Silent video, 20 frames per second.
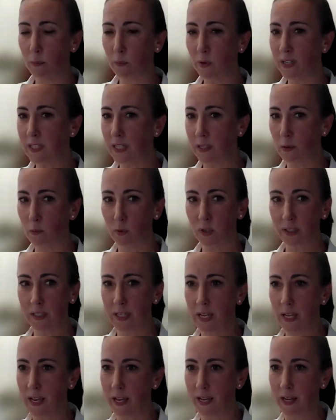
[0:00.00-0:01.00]
We did
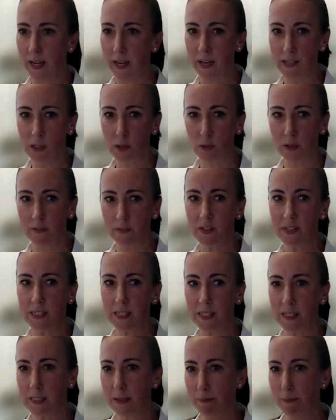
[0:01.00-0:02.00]
really a sort of
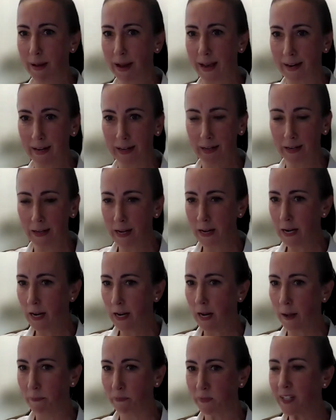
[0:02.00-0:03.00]
systematic
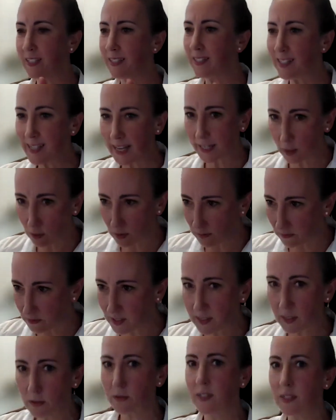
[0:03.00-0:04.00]
consecutive
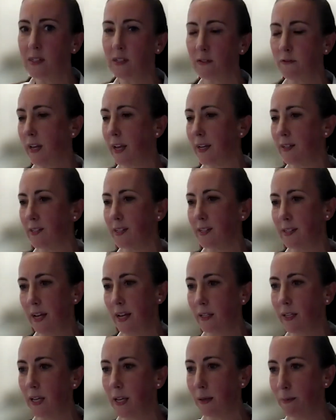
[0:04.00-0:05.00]
series of cases
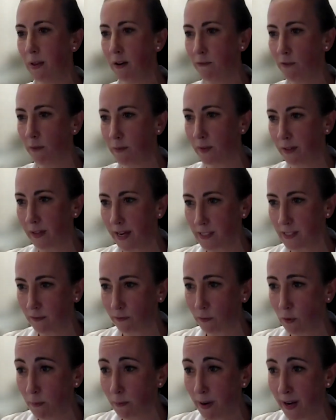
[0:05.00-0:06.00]
that came in from the
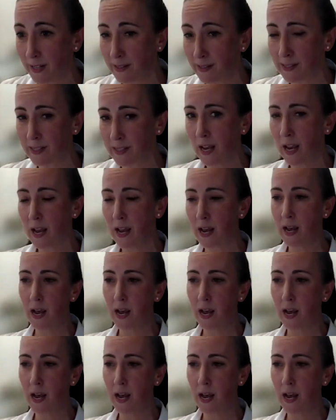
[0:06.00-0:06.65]
last few months.